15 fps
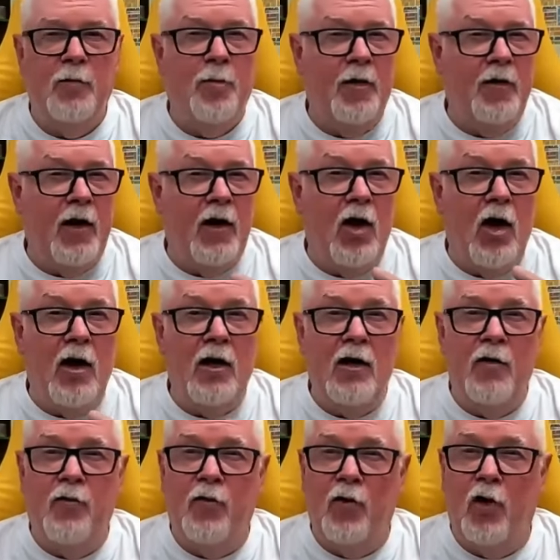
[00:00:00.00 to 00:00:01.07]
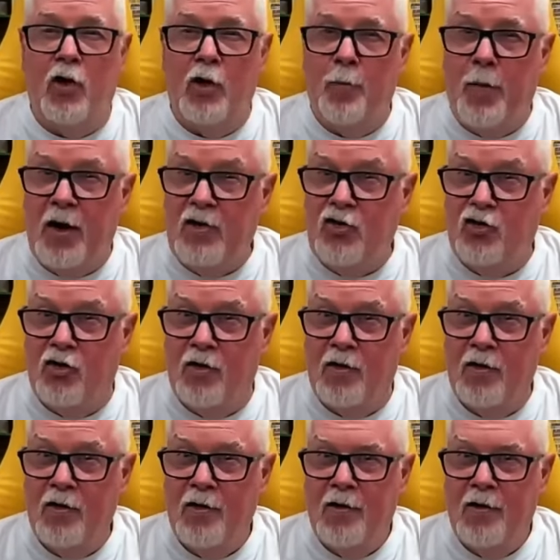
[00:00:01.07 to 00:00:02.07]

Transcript: but then I live on a pension,